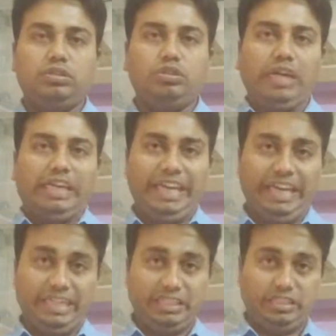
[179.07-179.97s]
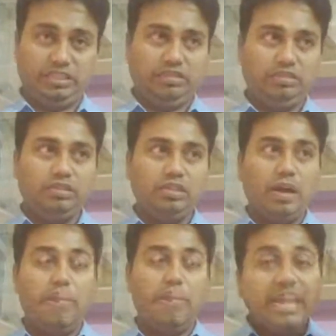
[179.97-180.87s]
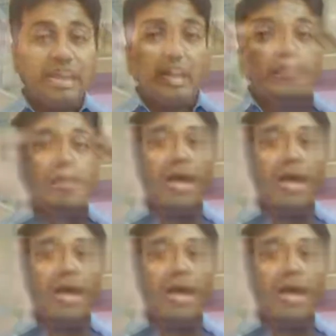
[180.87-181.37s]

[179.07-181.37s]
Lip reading: you are caged. Make a